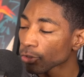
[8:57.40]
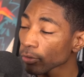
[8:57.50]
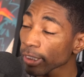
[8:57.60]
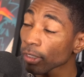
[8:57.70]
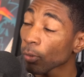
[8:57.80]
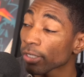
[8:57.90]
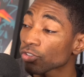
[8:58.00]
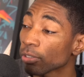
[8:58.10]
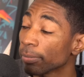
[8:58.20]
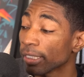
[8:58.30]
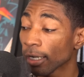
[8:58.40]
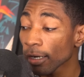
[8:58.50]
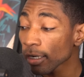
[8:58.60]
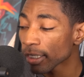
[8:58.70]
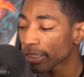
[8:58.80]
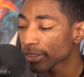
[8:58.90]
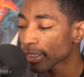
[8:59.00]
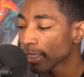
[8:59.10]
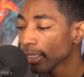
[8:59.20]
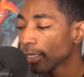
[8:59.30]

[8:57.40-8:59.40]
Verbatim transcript: A tricky question because.